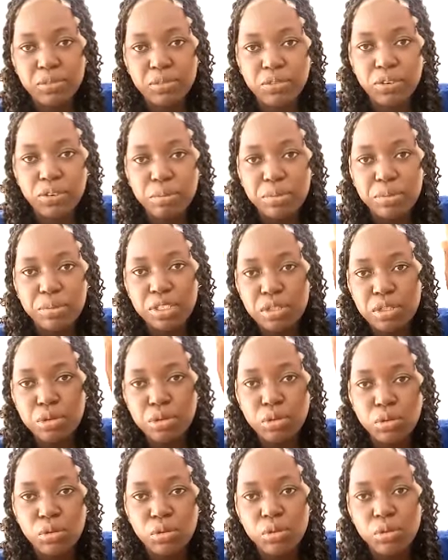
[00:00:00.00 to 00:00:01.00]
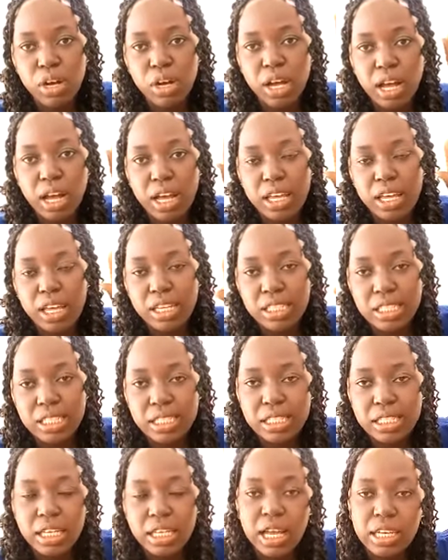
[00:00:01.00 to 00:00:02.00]
for me to
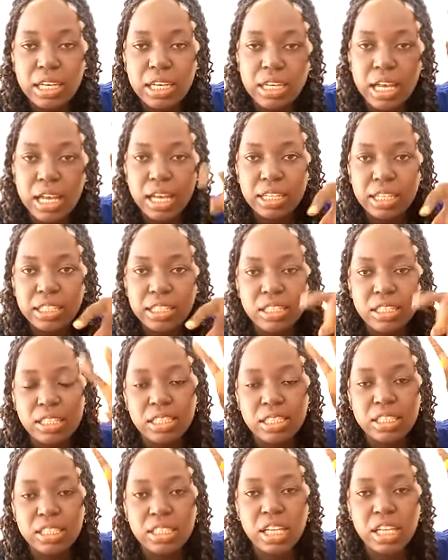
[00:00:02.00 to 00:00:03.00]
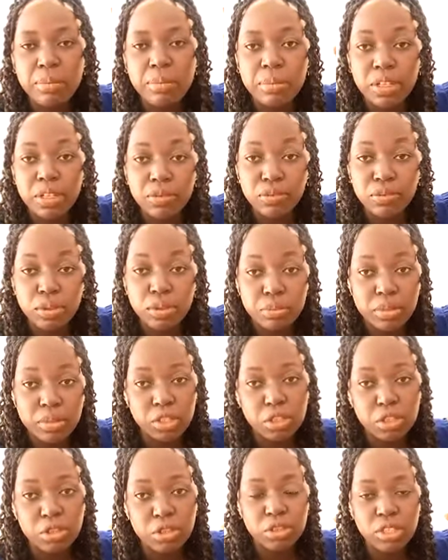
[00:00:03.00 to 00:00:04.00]
edit and add in some
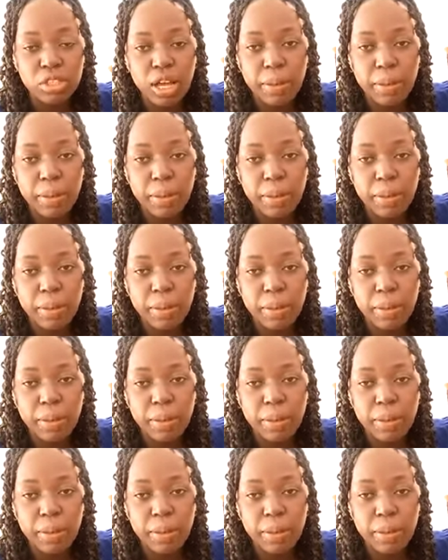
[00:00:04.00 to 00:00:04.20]
information